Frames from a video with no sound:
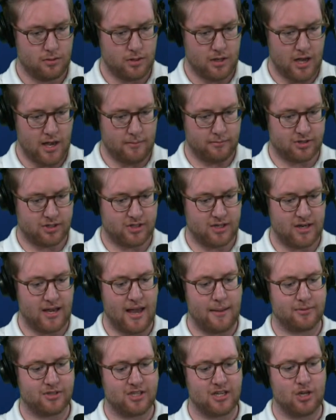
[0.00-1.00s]
MC,
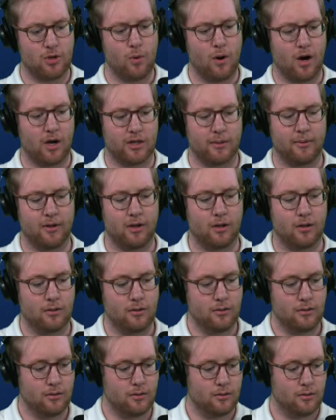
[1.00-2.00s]
you are on the ball.
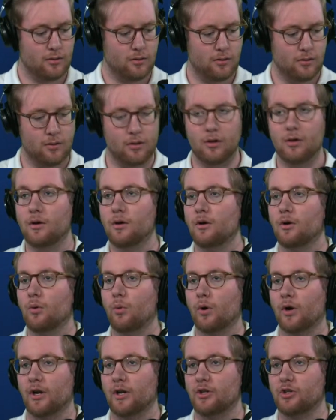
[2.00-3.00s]

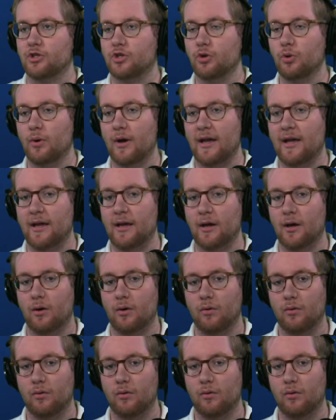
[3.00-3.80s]
We're going to do a